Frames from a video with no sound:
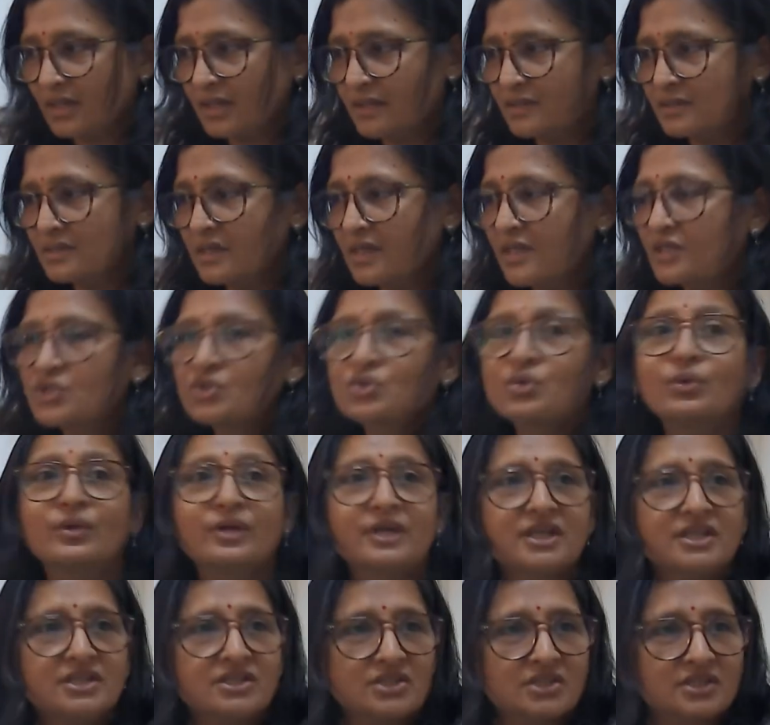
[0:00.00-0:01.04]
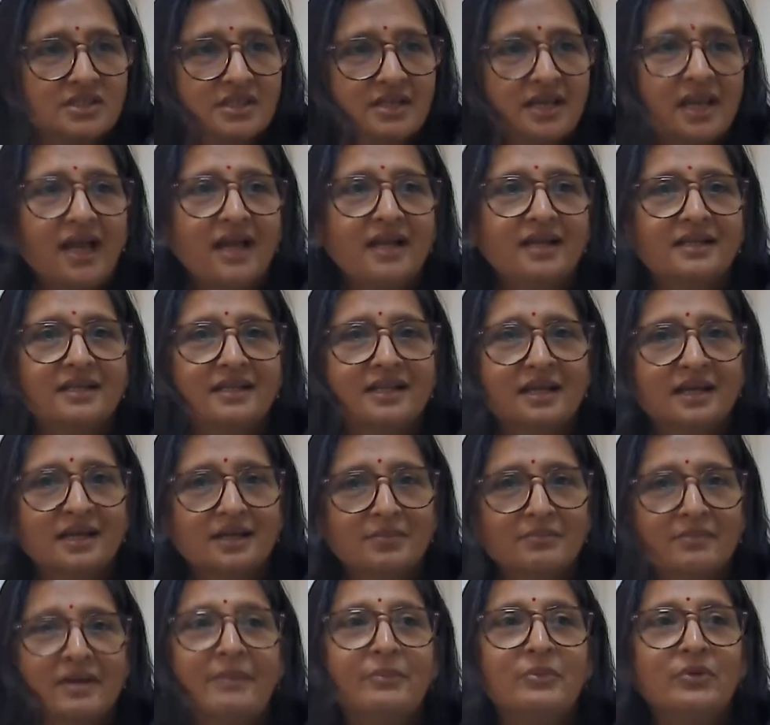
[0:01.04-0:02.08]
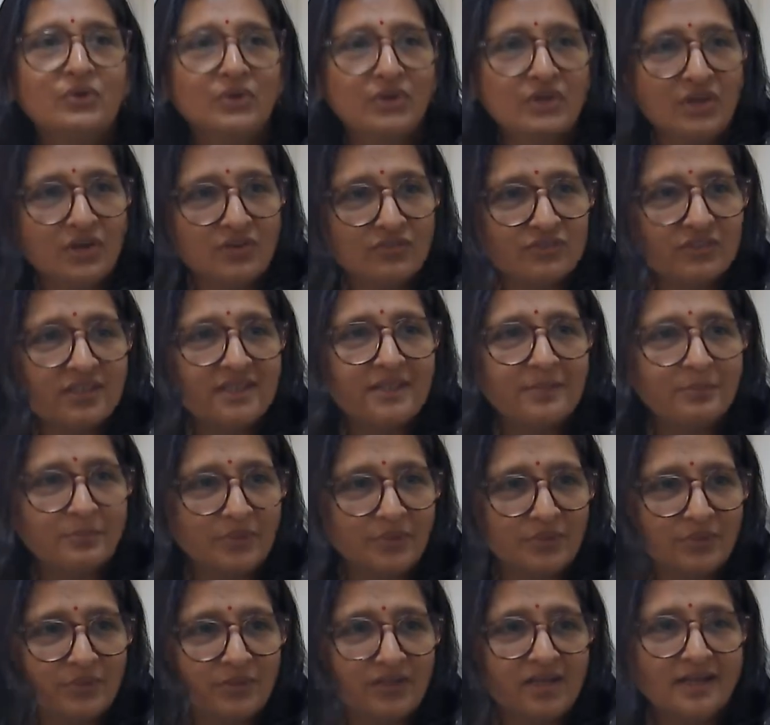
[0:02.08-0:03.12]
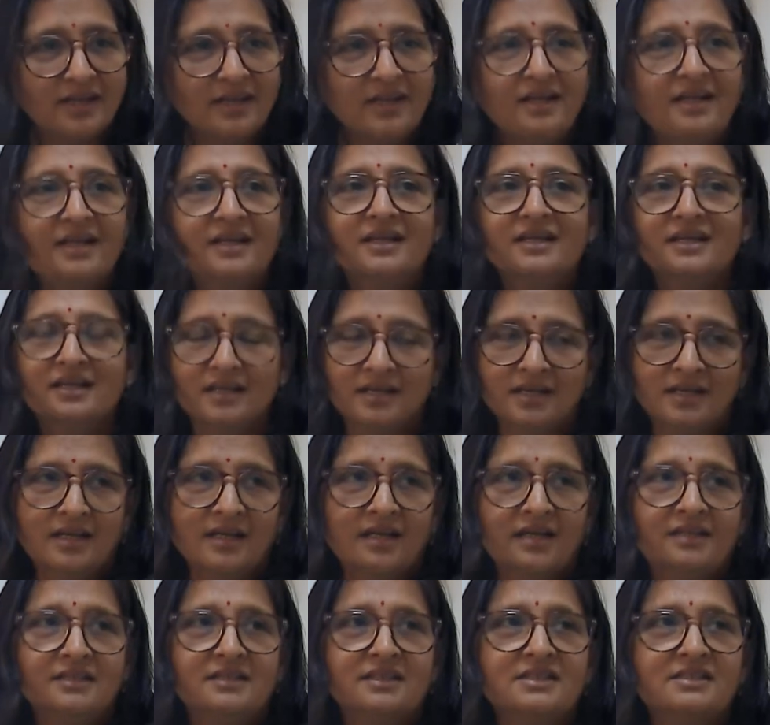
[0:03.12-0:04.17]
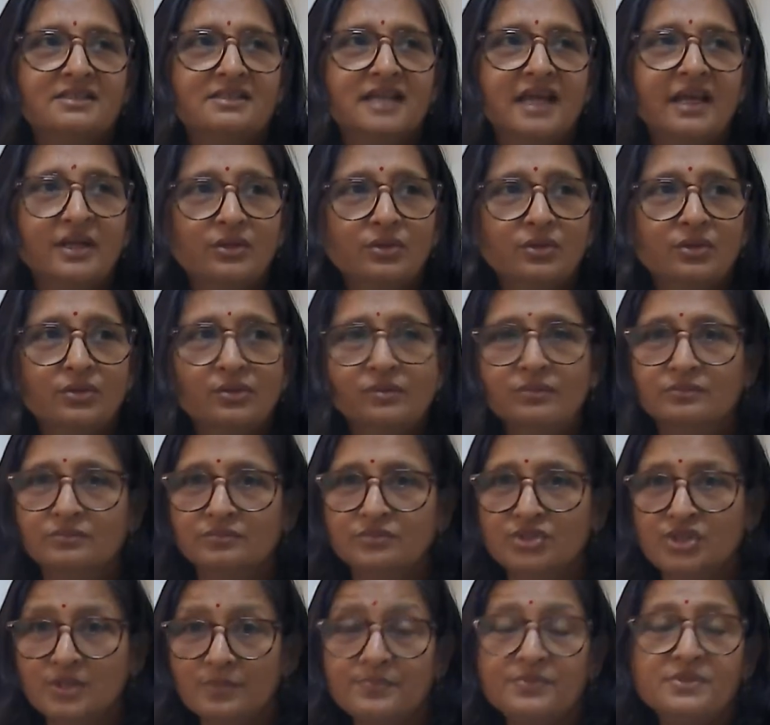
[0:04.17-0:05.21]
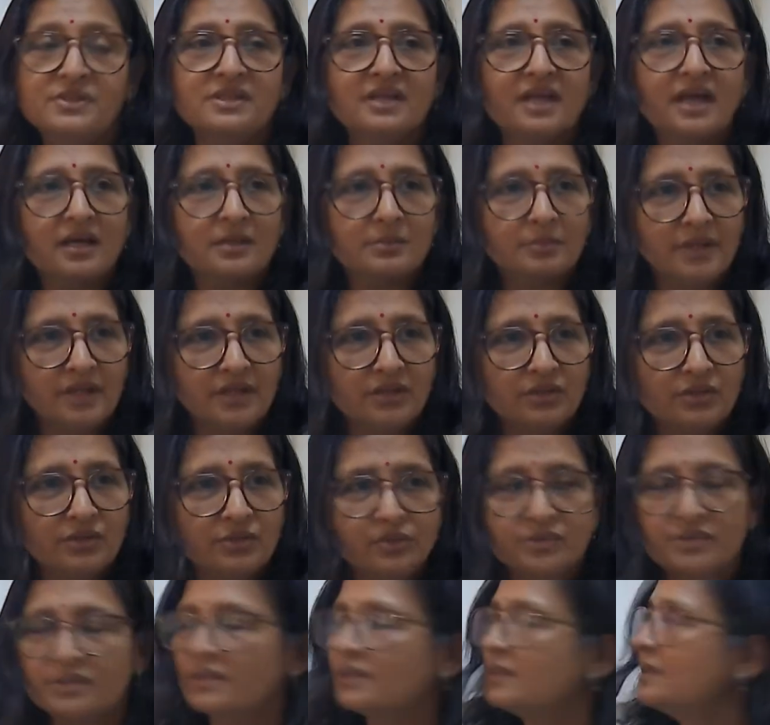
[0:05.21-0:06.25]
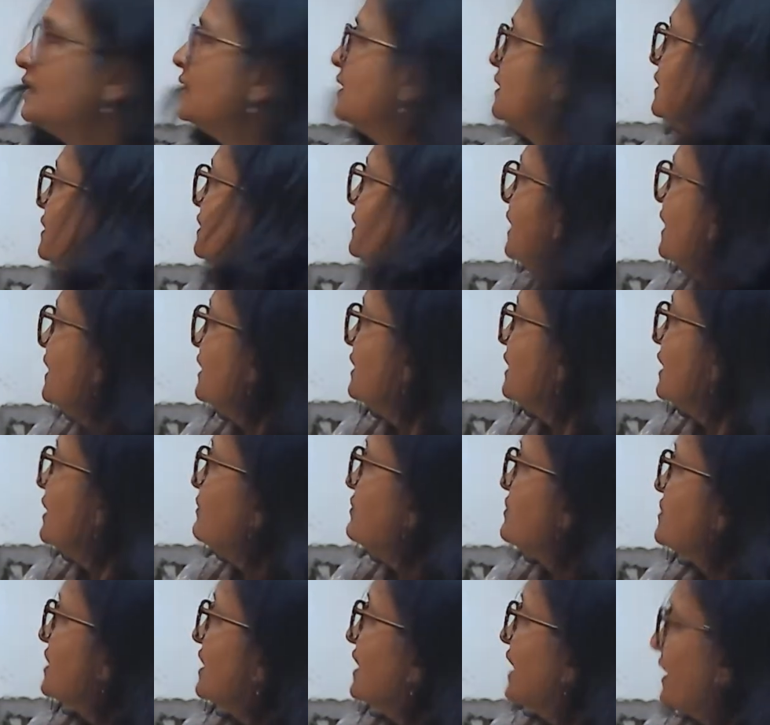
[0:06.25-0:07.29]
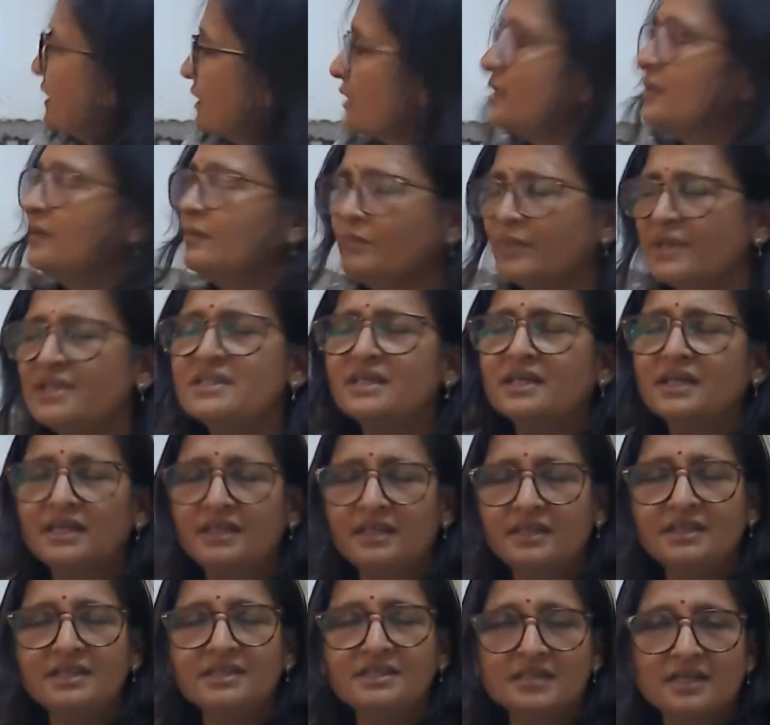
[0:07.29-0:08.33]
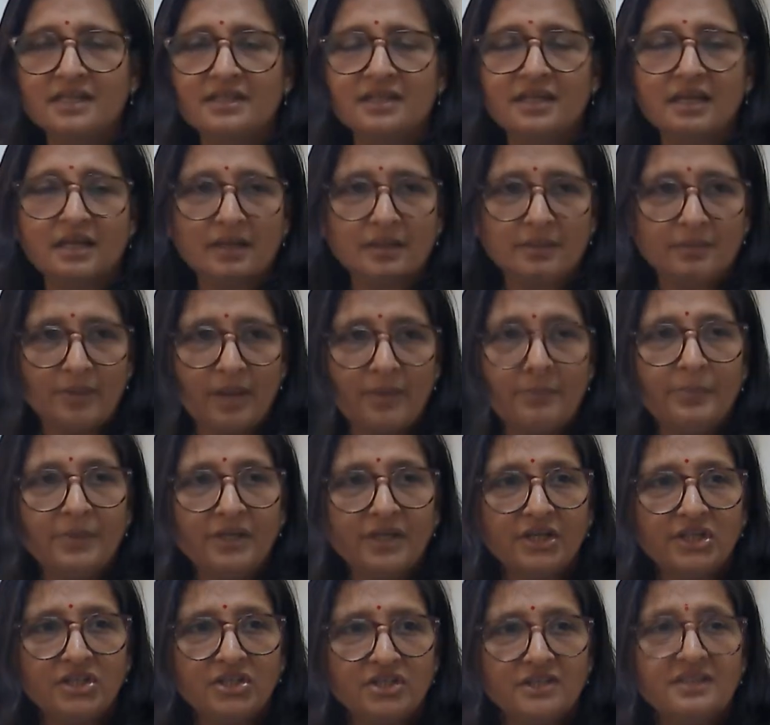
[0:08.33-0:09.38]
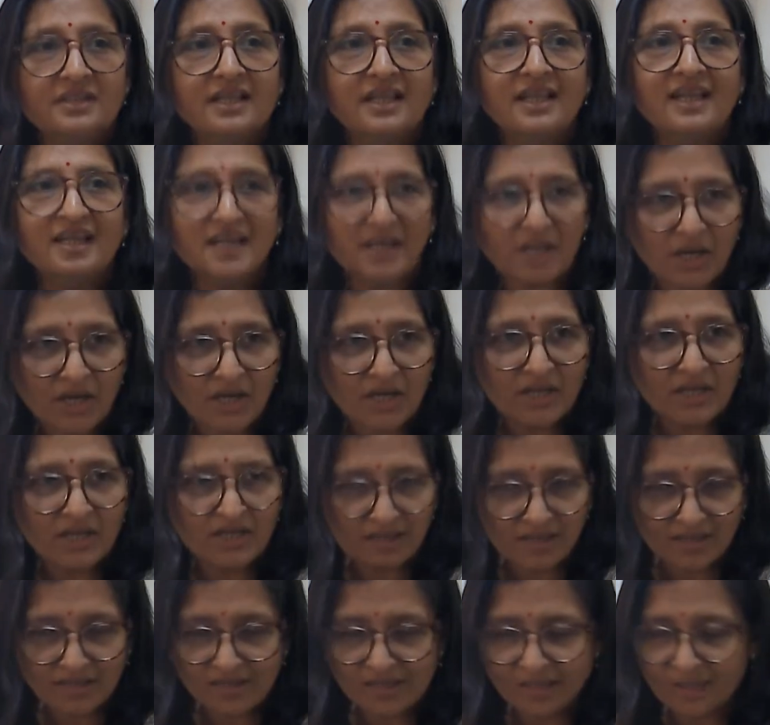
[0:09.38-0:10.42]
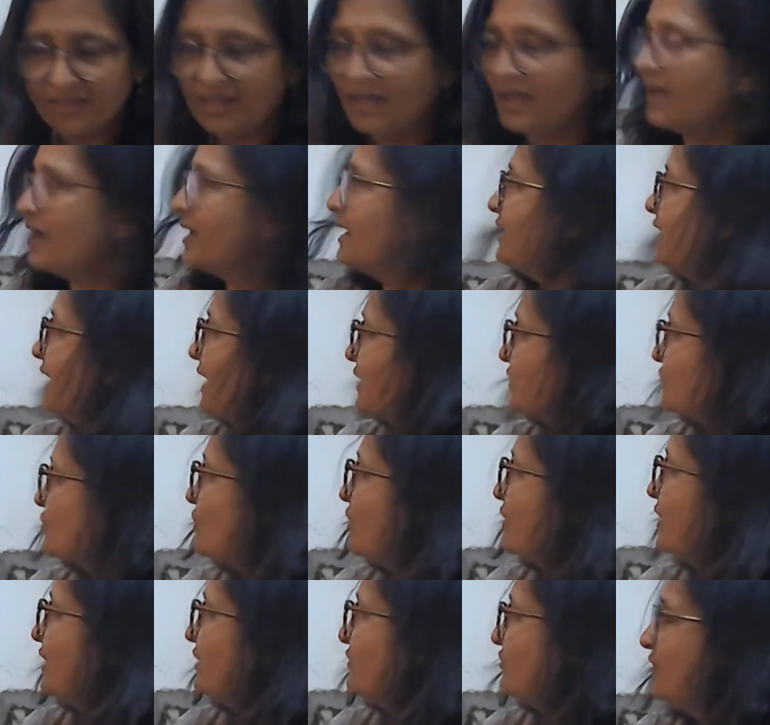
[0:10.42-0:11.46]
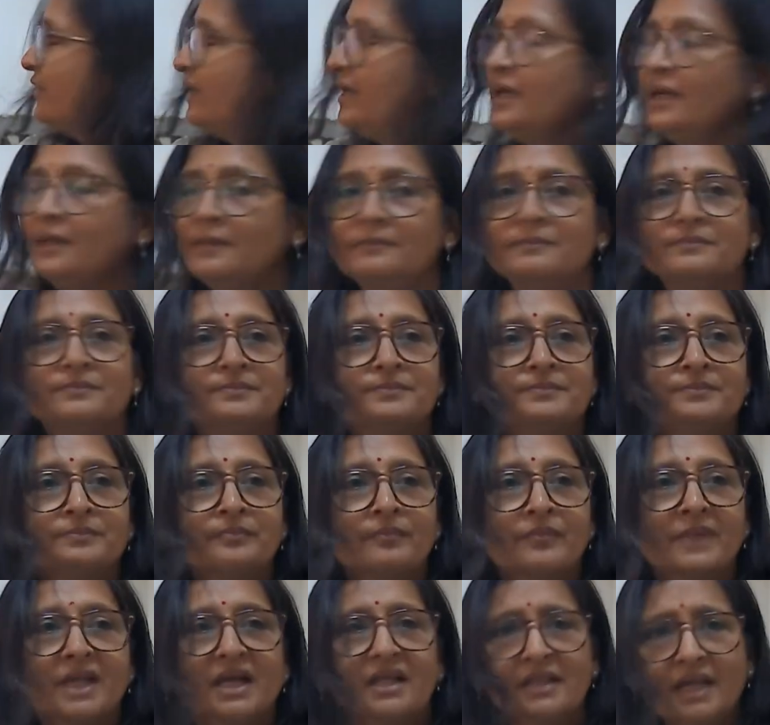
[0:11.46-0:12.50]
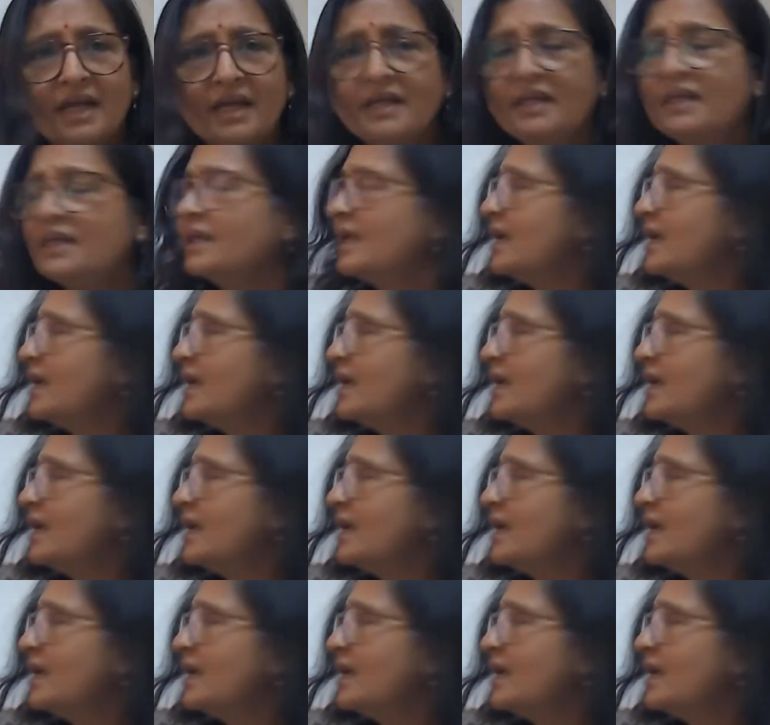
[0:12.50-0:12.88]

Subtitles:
say storage and memory of the computer, these nano chips, they are being used. Then comes basically these are the applications in the electronic field. Then in